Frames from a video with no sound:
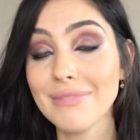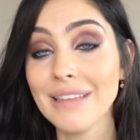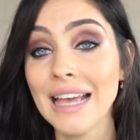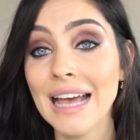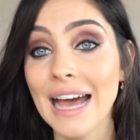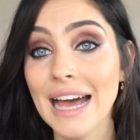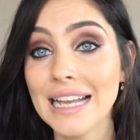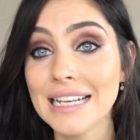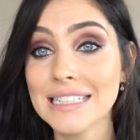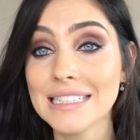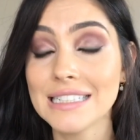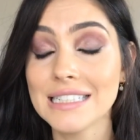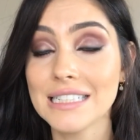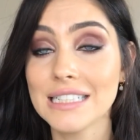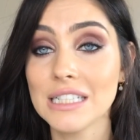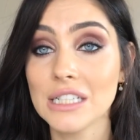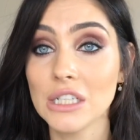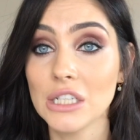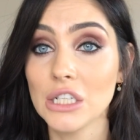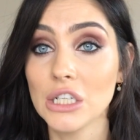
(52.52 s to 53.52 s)
And
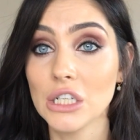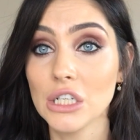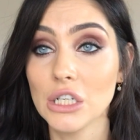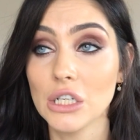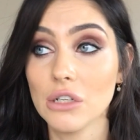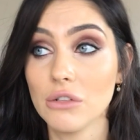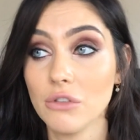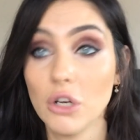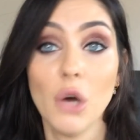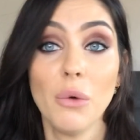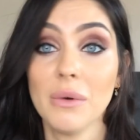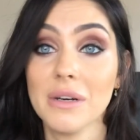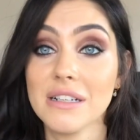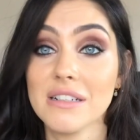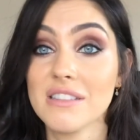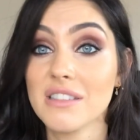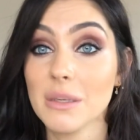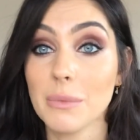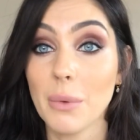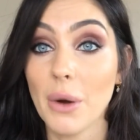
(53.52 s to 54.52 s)
to no
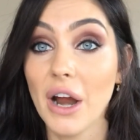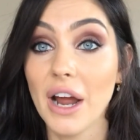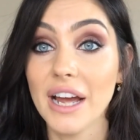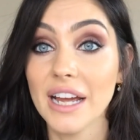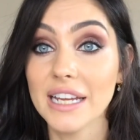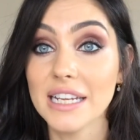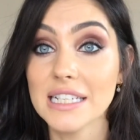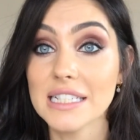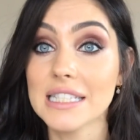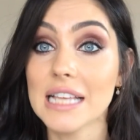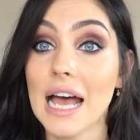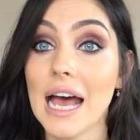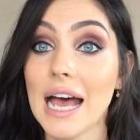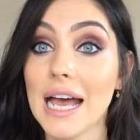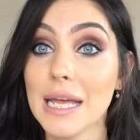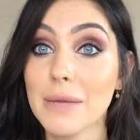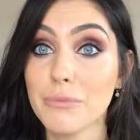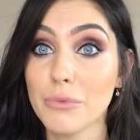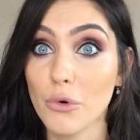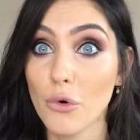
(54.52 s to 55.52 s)
one's surprise,
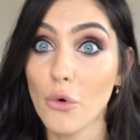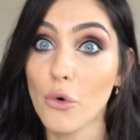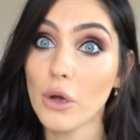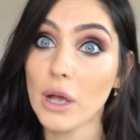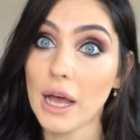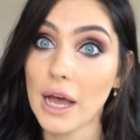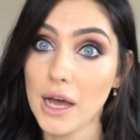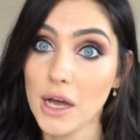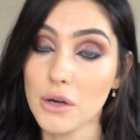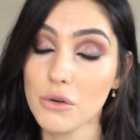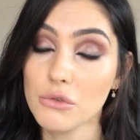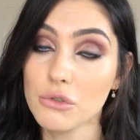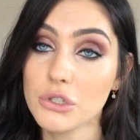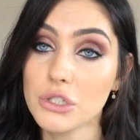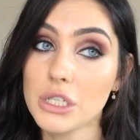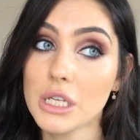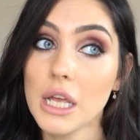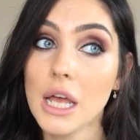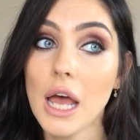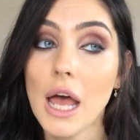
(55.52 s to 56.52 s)
I broke
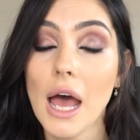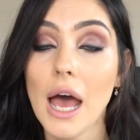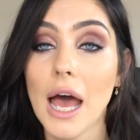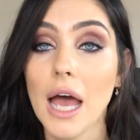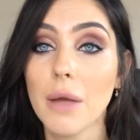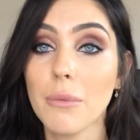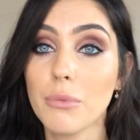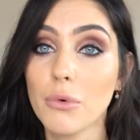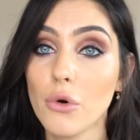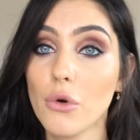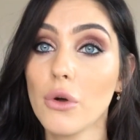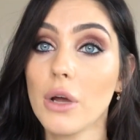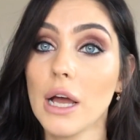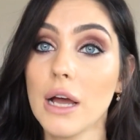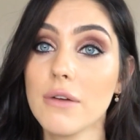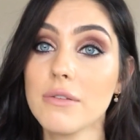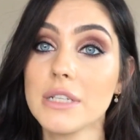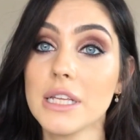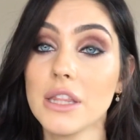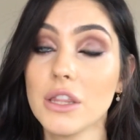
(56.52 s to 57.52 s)
out. I broke
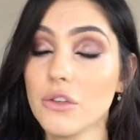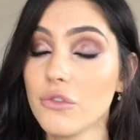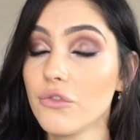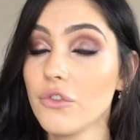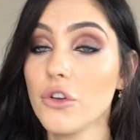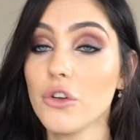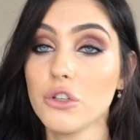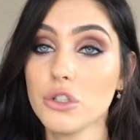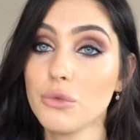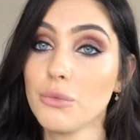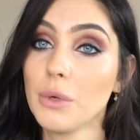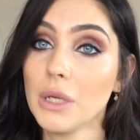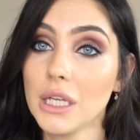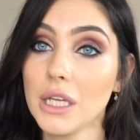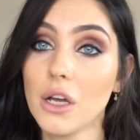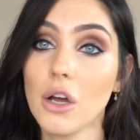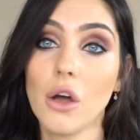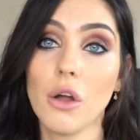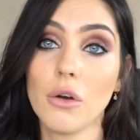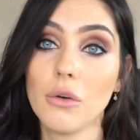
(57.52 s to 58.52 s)
out in the first
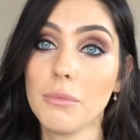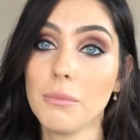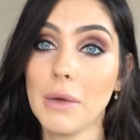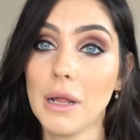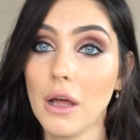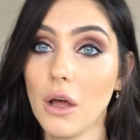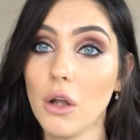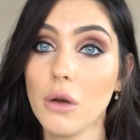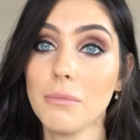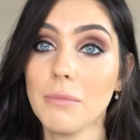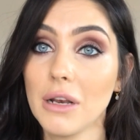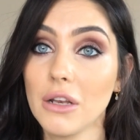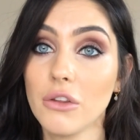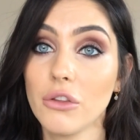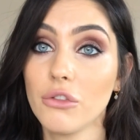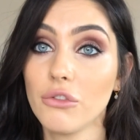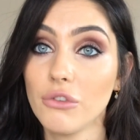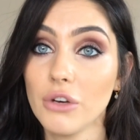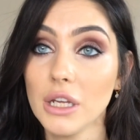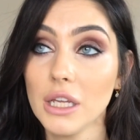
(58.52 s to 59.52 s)
week on month
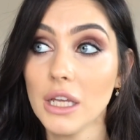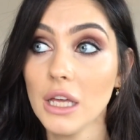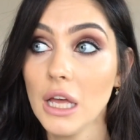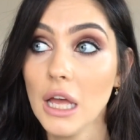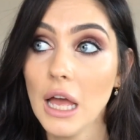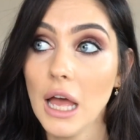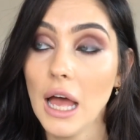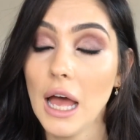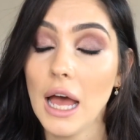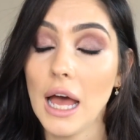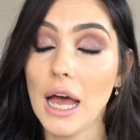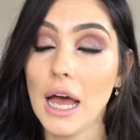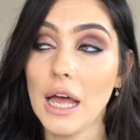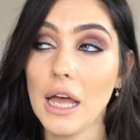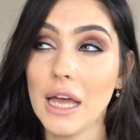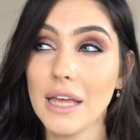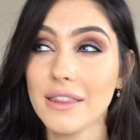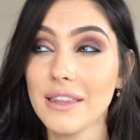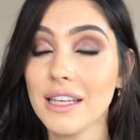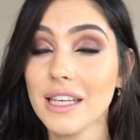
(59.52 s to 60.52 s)
3.
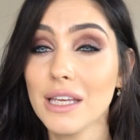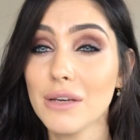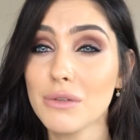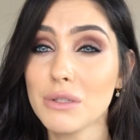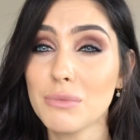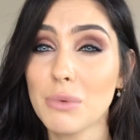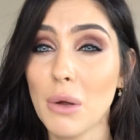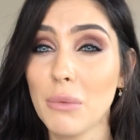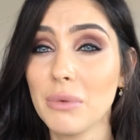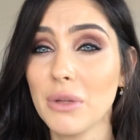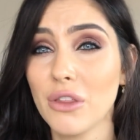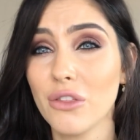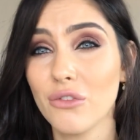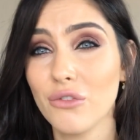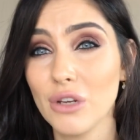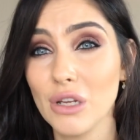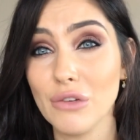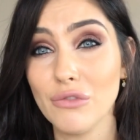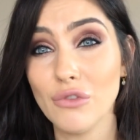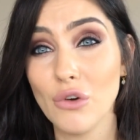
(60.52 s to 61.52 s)
I think it was probably
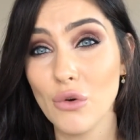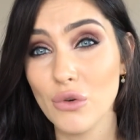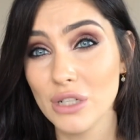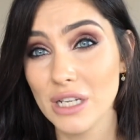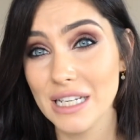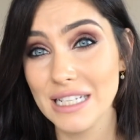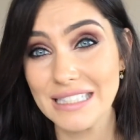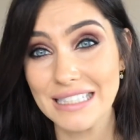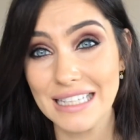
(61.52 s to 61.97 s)
3 or 4 days